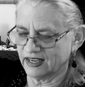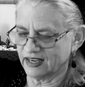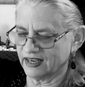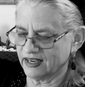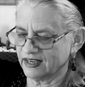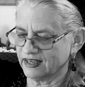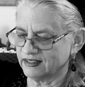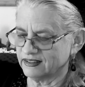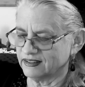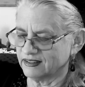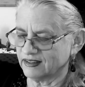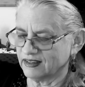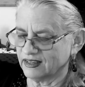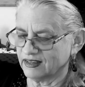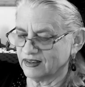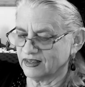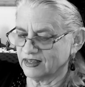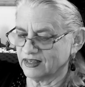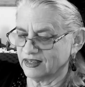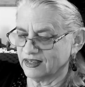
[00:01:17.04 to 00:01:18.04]
And
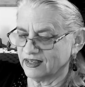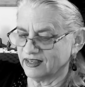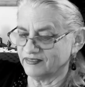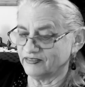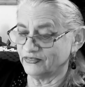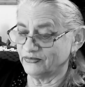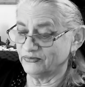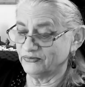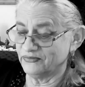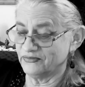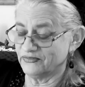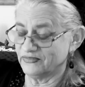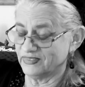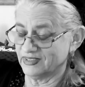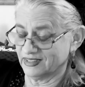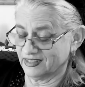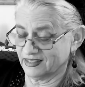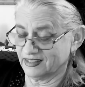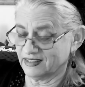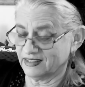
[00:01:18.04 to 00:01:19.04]

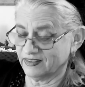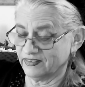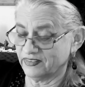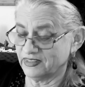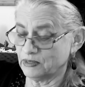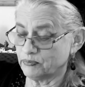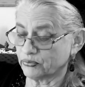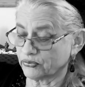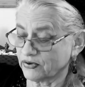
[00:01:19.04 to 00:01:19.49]
the